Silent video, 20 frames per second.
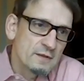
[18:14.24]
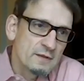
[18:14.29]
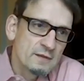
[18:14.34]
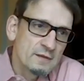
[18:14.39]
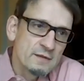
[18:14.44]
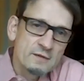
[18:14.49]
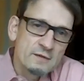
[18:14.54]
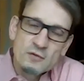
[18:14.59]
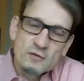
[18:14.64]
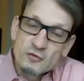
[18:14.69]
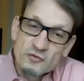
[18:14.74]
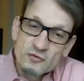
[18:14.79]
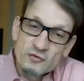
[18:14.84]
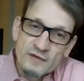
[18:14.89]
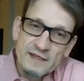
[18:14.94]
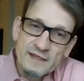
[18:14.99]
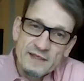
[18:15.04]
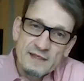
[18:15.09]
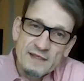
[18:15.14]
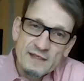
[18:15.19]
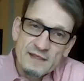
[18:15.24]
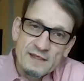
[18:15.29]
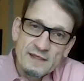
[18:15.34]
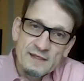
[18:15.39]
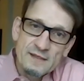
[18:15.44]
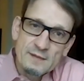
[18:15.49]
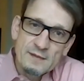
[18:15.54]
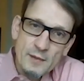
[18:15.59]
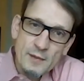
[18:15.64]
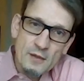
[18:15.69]
concretely
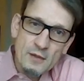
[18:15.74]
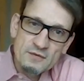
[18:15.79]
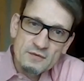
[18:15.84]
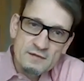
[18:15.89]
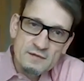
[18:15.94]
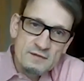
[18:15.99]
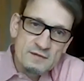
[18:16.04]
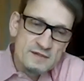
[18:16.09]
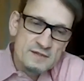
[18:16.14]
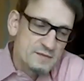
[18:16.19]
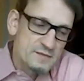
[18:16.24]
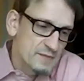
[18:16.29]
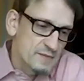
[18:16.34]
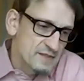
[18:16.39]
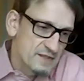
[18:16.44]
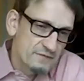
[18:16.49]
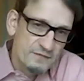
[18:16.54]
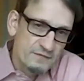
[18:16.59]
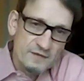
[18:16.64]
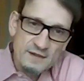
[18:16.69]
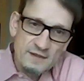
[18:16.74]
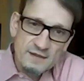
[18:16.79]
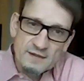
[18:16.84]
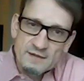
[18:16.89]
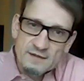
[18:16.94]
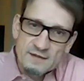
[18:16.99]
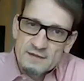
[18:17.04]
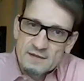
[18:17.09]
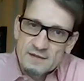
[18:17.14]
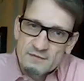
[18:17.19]
about specific
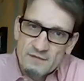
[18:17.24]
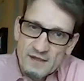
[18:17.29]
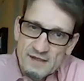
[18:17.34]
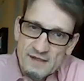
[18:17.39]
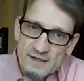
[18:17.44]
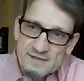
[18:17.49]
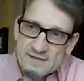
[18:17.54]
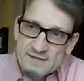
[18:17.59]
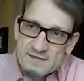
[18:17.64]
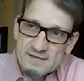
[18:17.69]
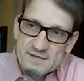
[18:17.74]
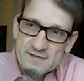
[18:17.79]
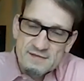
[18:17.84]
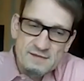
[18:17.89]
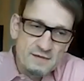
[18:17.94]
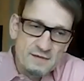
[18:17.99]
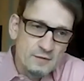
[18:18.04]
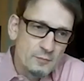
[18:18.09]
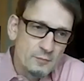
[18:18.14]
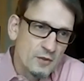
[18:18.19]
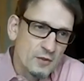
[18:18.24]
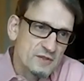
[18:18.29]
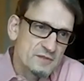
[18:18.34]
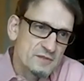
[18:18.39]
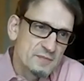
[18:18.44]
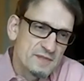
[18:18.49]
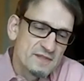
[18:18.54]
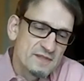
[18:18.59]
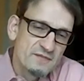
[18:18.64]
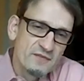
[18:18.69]
devices, about
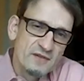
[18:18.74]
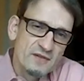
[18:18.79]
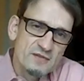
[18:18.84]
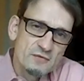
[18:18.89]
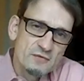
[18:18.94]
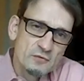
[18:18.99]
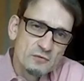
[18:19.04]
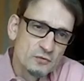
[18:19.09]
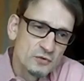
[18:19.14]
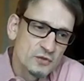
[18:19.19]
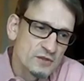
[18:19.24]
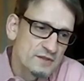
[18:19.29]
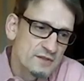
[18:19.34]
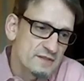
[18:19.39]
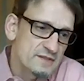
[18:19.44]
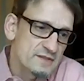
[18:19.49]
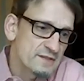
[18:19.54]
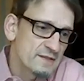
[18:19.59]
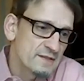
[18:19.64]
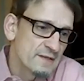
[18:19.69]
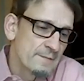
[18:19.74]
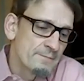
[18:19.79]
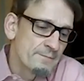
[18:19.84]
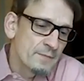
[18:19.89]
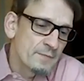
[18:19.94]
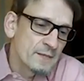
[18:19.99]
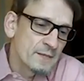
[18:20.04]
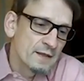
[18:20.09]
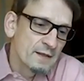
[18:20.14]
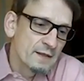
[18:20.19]
specific solutions.
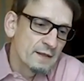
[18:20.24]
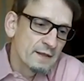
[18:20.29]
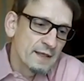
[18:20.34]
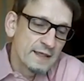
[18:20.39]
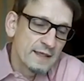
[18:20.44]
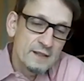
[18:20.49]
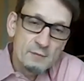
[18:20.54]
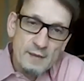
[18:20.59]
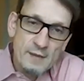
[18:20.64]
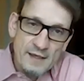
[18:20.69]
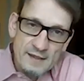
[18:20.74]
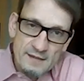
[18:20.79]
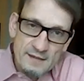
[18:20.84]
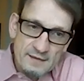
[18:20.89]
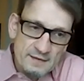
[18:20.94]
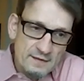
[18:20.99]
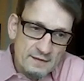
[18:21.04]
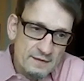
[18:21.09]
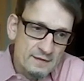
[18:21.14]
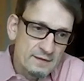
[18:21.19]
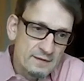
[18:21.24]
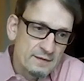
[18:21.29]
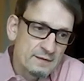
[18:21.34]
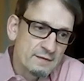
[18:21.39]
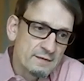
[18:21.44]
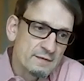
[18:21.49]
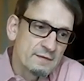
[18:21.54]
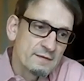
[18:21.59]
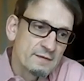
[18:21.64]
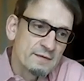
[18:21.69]
Anyway,
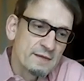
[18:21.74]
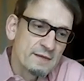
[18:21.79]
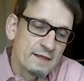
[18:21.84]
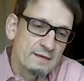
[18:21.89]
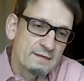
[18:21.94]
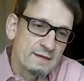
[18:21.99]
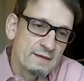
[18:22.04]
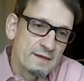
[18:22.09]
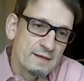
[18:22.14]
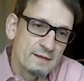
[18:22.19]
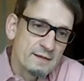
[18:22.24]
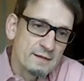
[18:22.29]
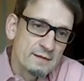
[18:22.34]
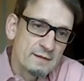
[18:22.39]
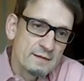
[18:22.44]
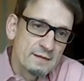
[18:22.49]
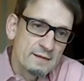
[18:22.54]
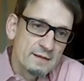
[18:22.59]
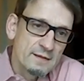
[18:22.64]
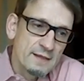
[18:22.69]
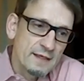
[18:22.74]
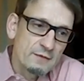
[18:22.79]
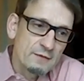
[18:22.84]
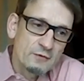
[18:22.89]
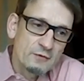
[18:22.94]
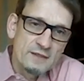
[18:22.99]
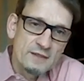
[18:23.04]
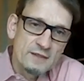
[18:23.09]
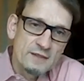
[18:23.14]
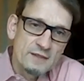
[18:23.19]
they cannot
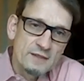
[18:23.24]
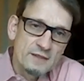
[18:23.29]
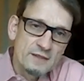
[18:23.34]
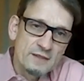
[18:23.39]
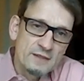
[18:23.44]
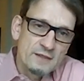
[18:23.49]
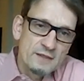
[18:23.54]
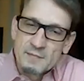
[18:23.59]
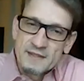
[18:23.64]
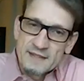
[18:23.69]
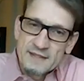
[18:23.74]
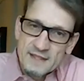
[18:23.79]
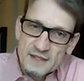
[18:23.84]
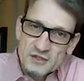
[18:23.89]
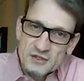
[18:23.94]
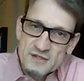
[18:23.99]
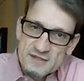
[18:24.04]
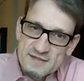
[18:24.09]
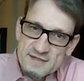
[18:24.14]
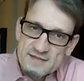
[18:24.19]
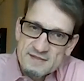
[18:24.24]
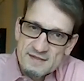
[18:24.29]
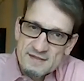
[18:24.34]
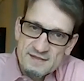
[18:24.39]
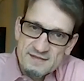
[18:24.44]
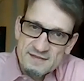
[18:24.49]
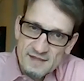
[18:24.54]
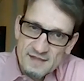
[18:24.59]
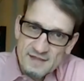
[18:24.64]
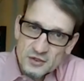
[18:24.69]
give you any
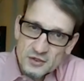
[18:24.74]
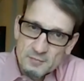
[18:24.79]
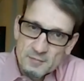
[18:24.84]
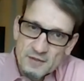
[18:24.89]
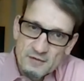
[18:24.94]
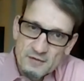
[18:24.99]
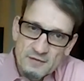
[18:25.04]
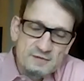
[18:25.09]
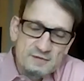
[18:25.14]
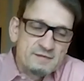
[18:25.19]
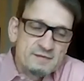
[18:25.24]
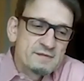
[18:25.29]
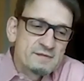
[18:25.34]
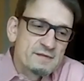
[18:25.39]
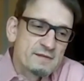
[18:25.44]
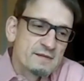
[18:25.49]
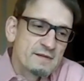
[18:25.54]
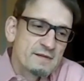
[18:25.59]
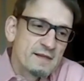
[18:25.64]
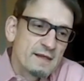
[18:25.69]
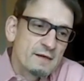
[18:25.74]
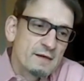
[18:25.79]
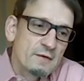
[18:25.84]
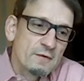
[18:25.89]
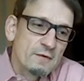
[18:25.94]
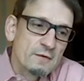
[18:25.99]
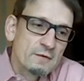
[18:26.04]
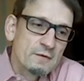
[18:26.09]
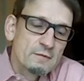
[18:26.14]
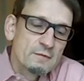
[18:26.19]
recommendations as such, because
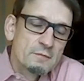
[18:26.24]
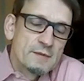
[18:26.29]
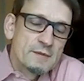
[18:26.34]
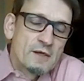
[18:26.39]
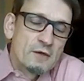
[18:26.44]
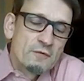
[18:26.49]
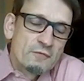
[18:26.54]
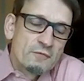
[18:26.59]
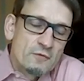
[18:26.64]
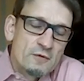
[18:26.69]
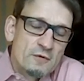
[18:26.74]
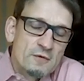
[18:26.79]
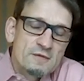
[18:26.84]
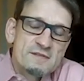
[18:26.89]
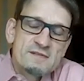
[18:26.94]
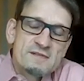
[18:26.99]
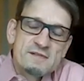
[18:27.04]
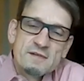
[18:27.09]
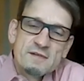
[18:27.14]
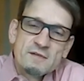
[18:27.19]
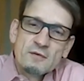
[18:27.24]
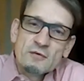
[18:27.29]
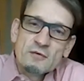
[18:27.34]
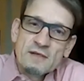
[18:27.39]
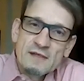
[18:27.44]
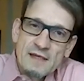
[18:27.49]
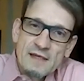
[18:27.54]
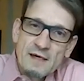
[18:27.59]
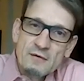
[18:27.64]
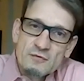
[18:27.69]
we are of course
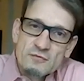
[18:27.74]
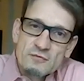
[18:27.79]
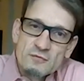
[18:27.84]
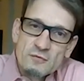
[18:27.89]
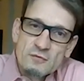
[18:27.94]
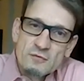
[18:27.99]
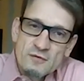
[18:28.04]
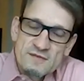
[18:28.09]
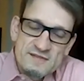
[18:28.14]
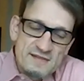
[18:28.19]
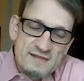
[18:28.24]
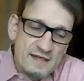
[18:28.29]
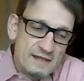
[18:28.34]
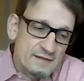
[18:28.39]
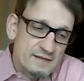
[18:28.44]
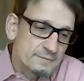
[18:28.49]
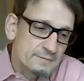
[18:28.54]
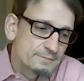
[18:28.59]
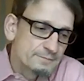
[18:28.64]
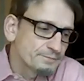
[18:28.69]
not allowed to consult.